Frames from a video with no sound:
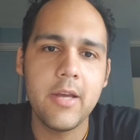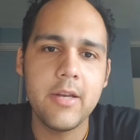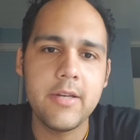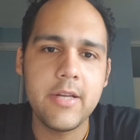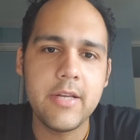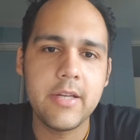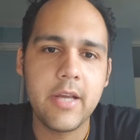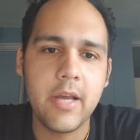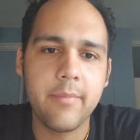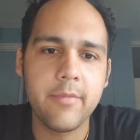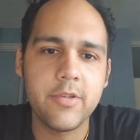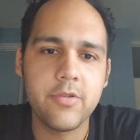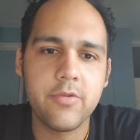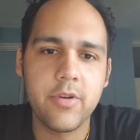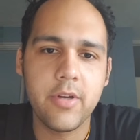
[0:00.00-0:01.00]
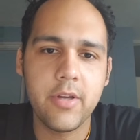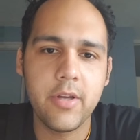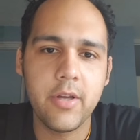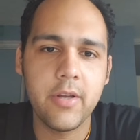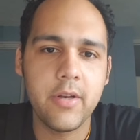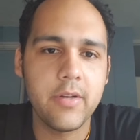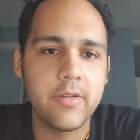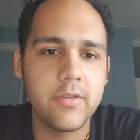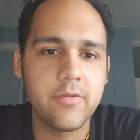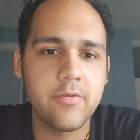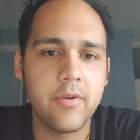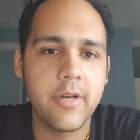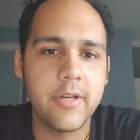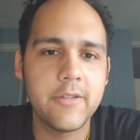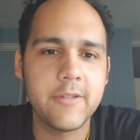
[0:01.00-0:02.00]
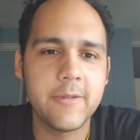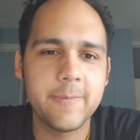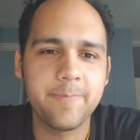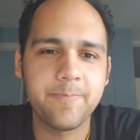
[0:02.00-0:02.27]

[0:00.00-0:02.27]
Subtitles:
Need chemistry, yeah, that is right.